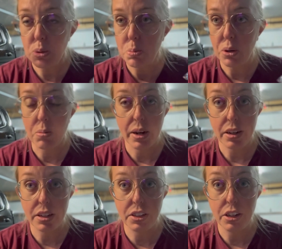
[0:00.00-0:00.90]
put them right
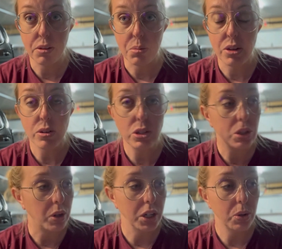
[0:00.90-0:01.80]
under your mirrors
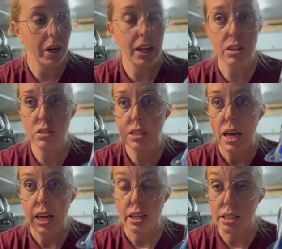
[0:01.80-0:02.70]
or your door handles,
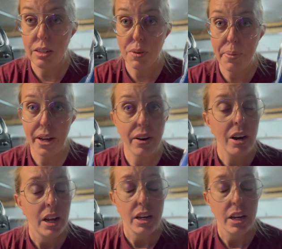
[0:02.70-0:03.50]
leave them there.